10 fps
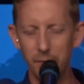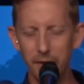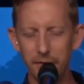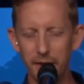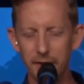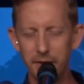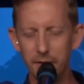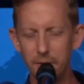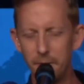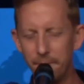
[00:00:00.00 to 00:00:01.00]
We thank
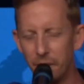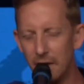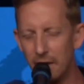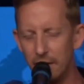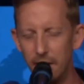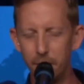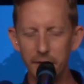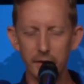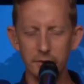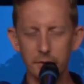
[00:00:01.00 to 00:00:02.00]
you that
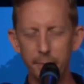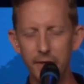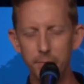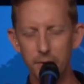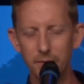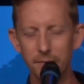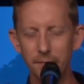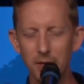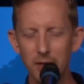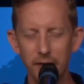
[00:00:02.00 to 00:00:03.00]
we are your people,